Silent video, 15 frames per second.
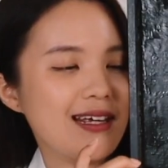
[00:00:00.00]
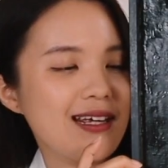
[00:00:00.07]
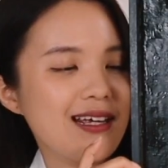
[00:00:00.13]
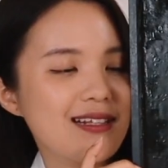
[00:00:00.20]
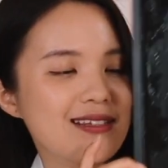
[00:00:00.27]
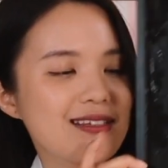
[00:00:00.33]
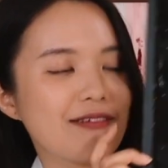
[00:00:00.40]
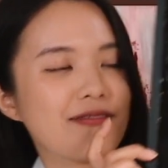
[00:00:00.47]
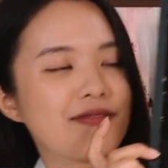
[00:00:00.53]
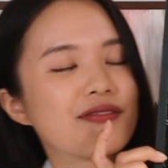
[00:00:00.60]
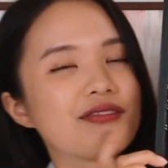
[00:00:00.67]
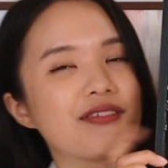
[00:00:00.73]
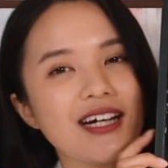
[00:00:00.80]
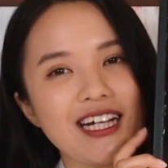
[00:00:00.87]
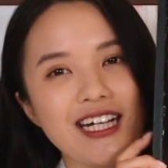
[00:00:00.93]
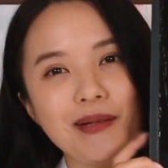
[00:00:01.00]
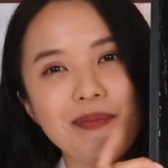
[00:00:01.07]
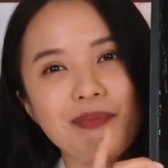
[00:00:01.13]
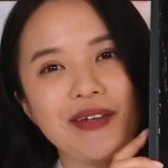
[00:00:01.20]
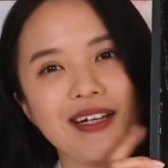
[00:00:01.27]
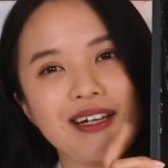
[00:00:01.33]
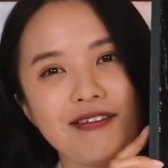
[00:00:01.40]
is the
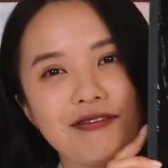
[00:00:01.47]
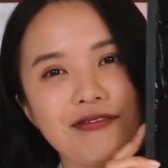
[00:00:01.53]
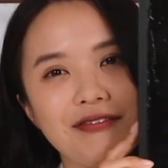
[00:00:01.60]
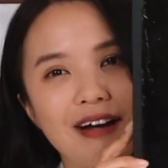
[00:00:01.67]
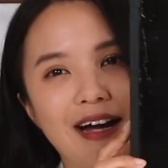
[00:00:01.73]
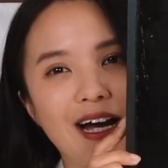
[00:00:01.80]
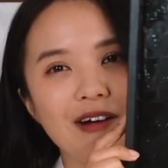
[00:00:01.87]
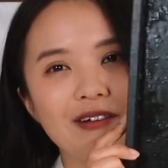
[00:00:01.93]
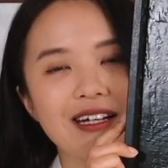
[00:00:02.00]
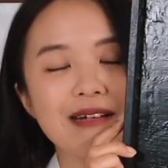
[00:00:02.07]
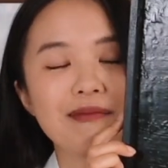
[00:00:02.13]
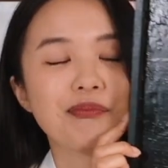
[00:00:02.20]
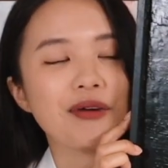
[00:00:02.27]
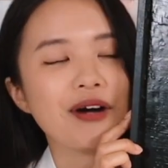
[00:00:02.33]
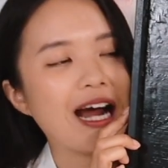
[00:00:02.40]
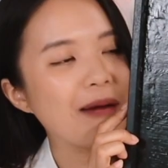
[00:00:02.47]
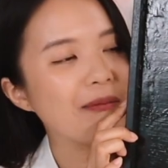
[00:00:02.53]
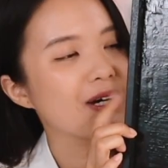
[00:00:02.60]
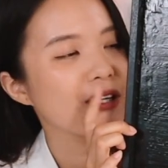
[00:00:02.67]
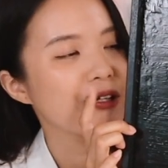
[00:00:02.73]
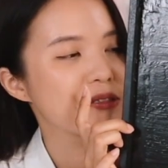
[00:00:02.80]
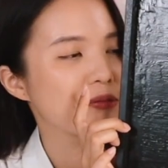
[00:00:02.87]
frame that I found in
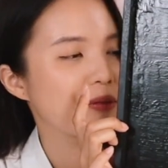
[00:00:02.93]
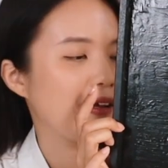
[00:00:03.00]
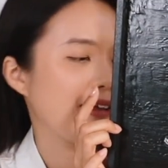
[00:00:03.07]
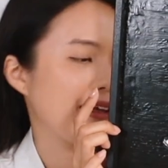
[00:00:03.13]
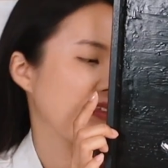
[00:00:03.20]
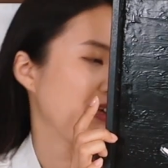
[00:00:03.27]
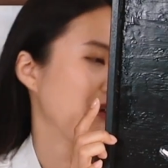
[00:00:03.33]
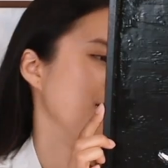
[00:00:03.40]
Primark as well. I think